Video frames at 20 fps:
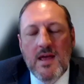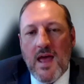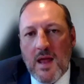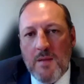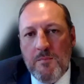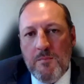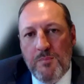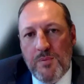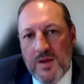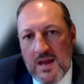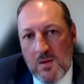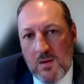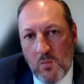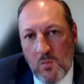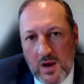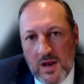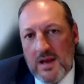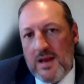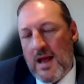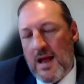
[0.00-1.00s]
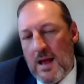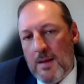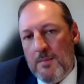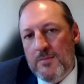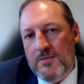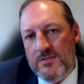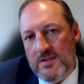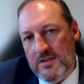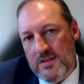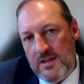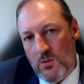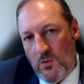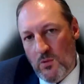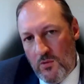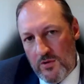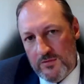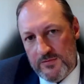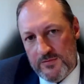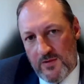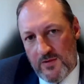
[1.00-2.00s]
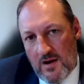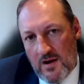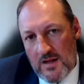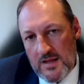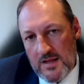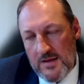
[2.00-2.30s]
And B, when it comes to the audit file,